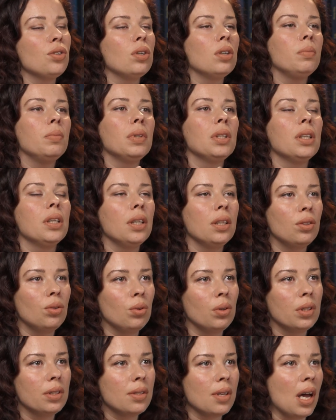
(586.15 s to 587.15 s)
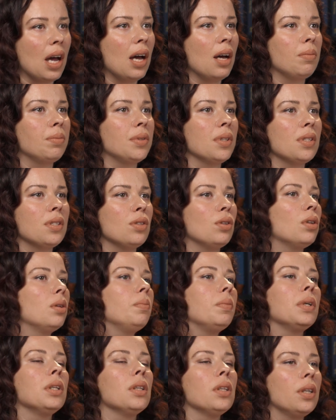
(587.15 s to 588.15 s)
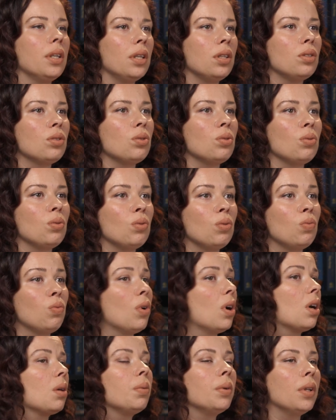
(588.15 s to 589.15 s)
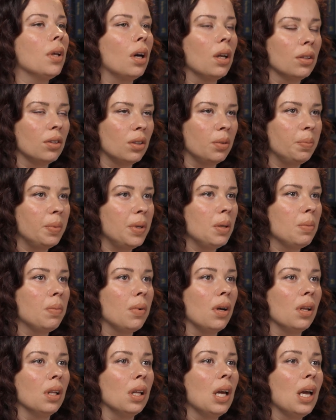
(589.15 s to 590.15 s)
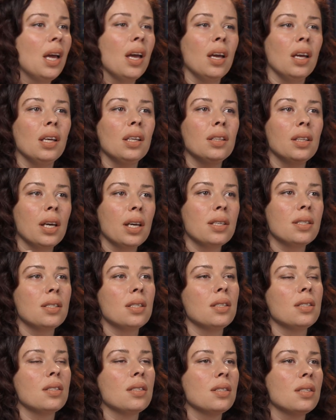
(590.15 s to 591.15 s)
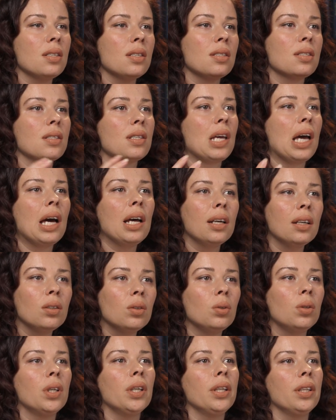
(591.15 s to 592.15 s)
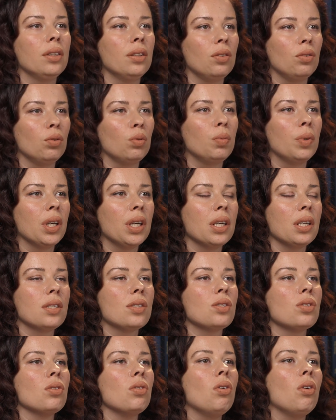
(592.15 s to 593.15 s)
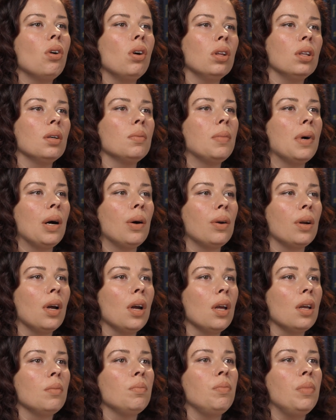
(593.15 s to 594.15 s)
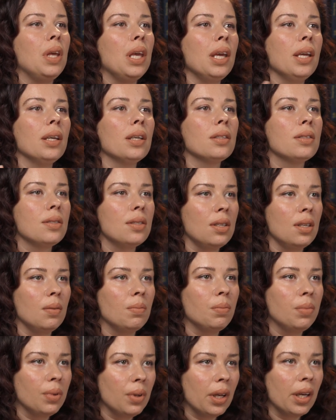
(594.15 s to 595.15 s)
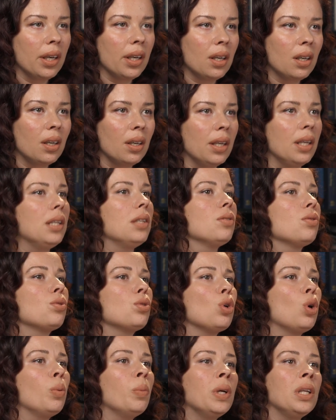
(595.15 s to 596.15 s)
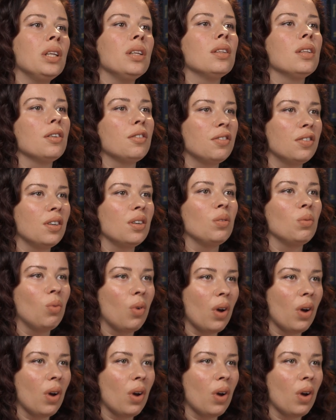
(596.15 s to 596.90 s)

your ability to adapt. It's your ability to work with other people. In essence, this category category in the rubric, it's all about being a team player in so many different